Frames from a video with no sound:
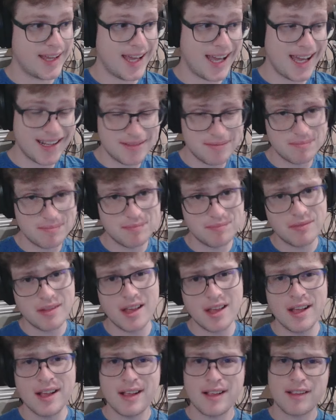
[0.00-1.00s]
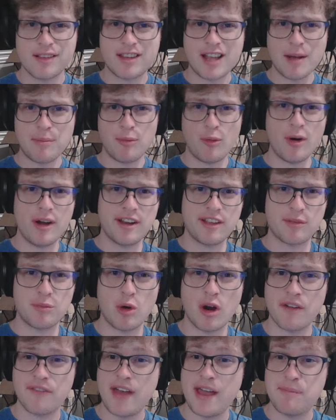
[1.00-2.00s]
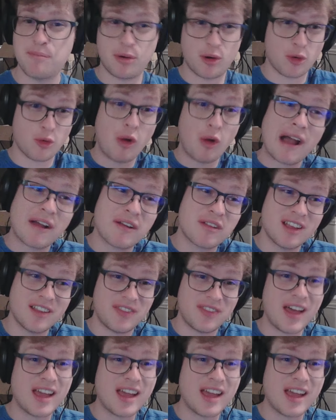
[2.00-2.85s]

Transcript: And step 1 is more of a prerequisite